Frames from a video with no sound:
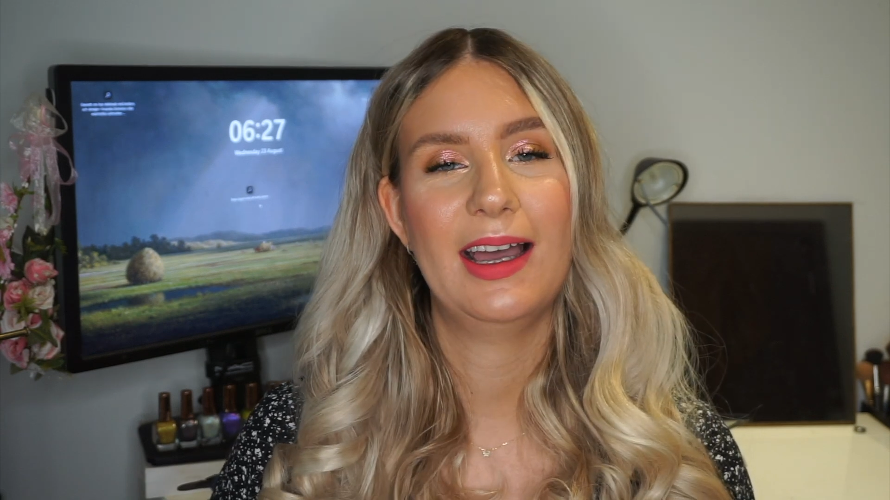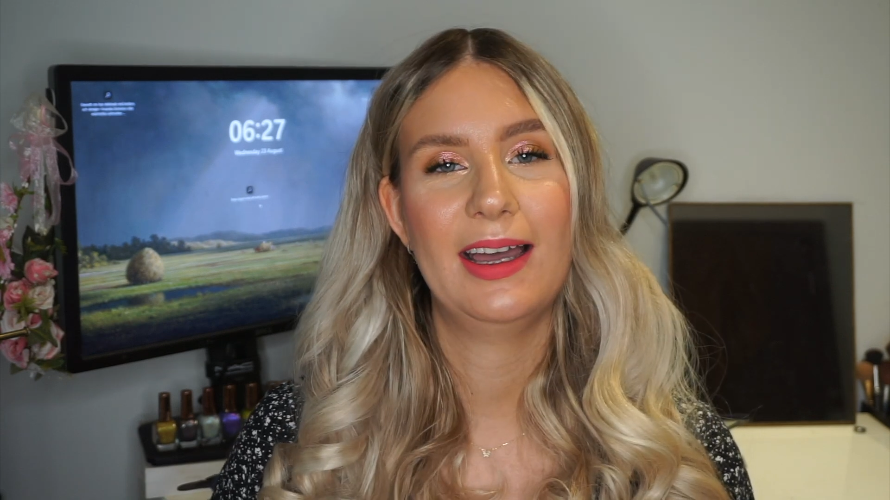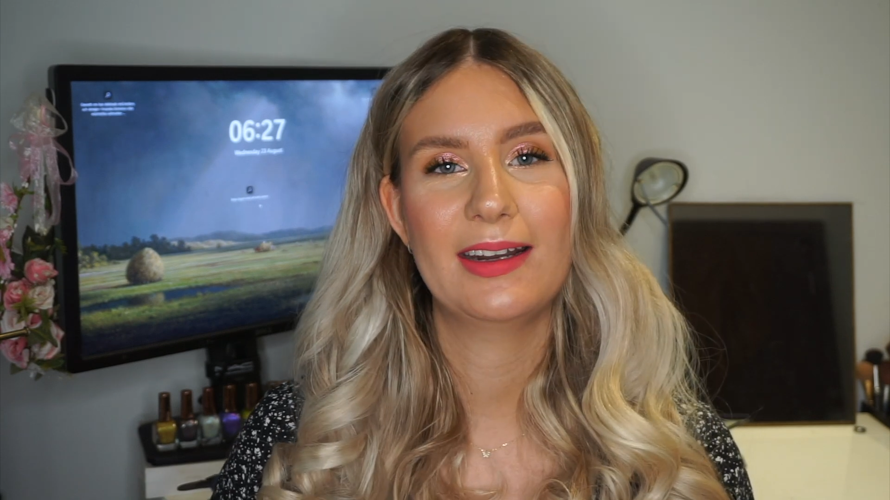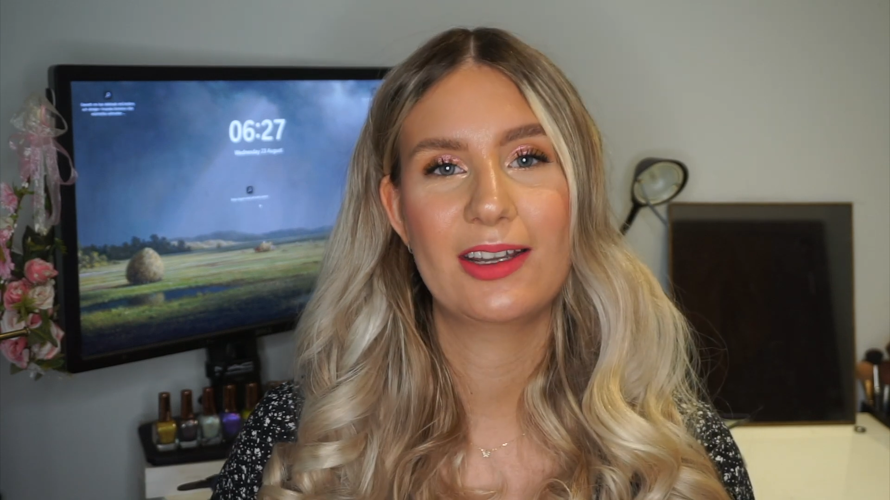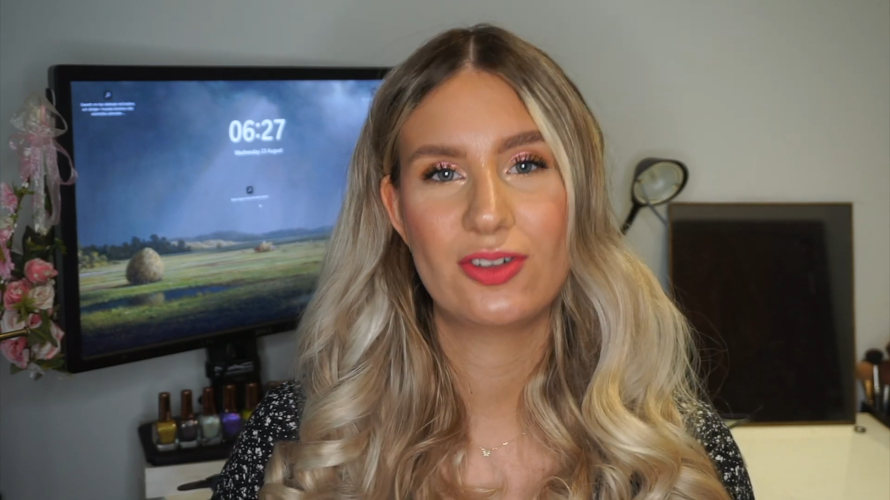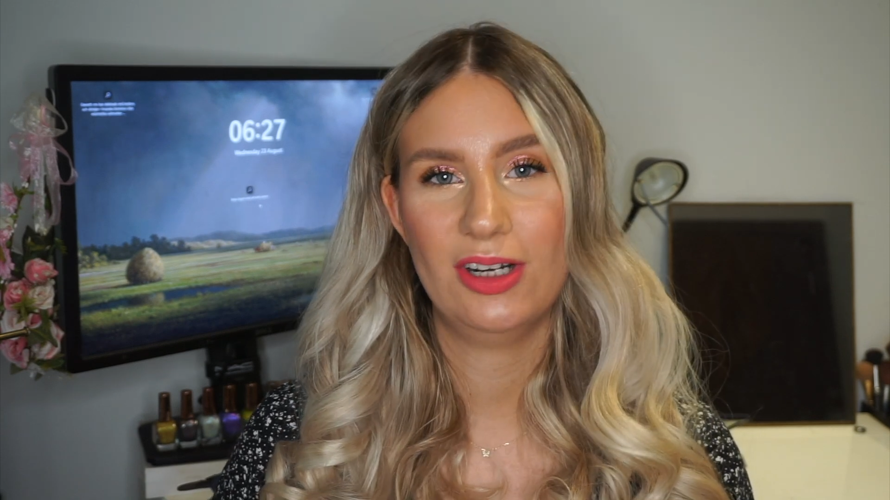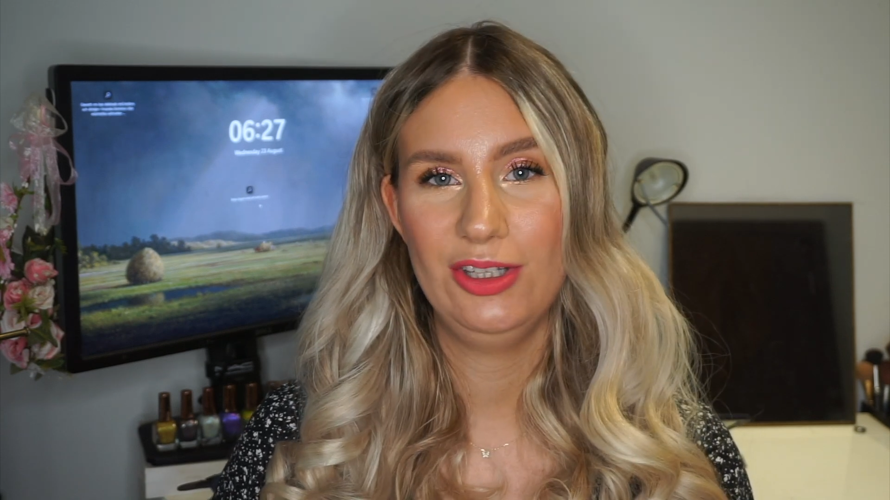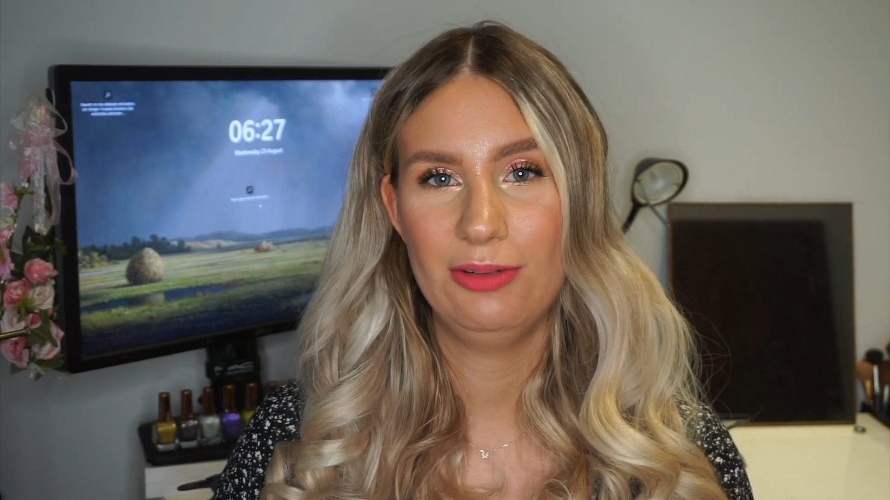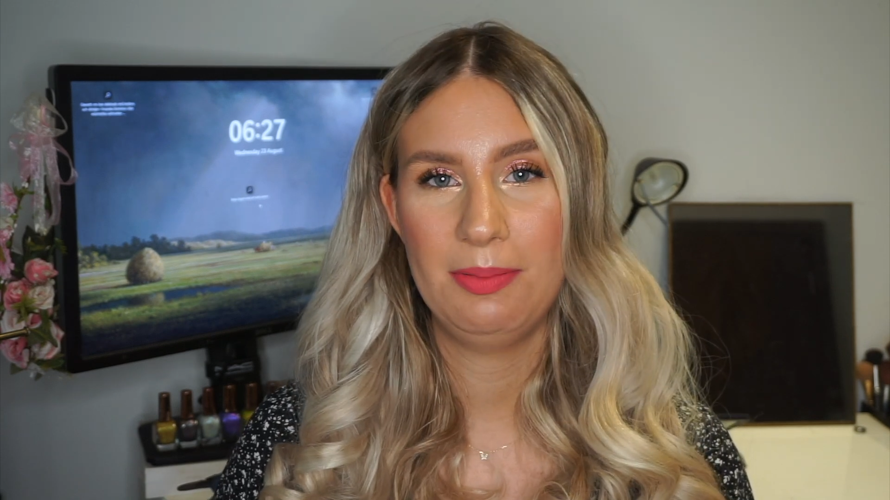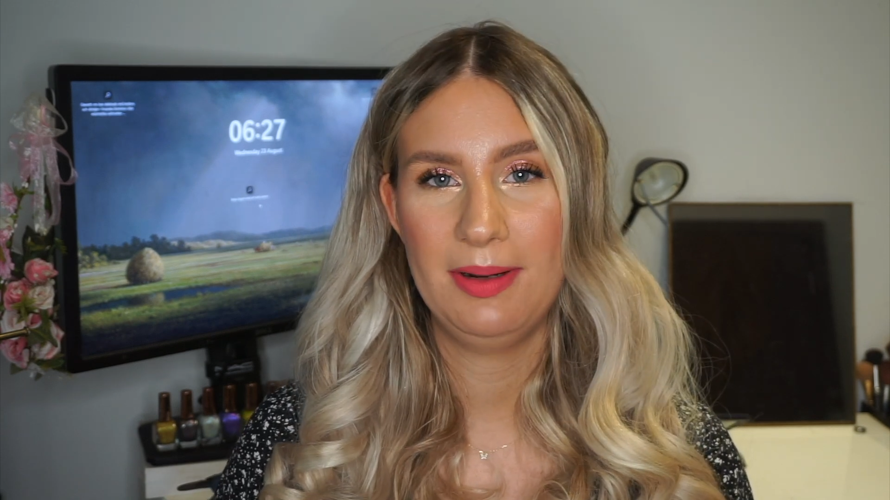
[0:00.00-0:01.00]
and I try
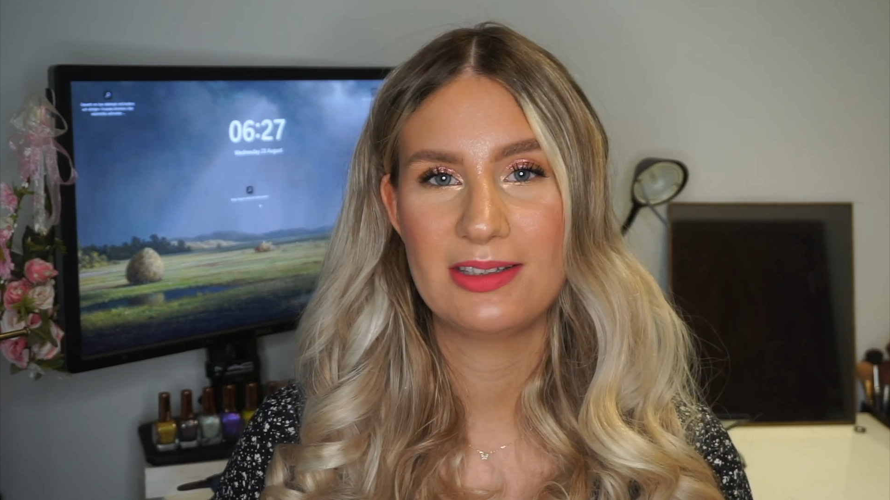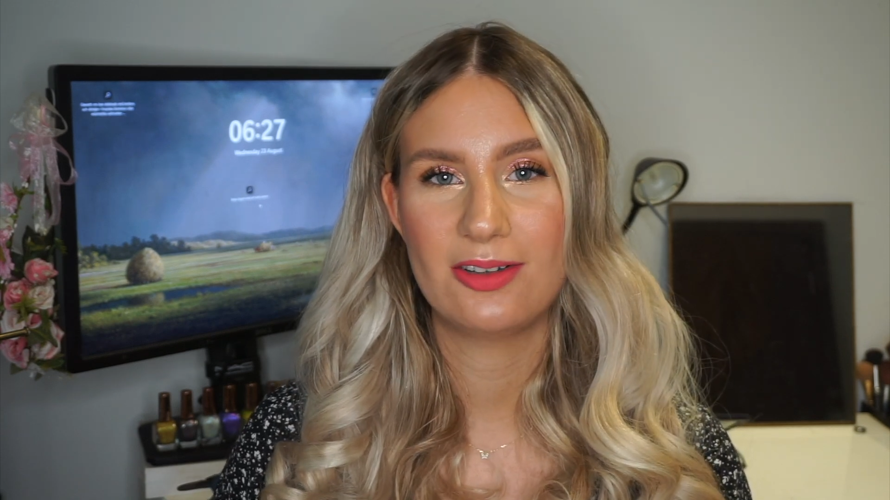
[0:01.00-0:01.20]
to replace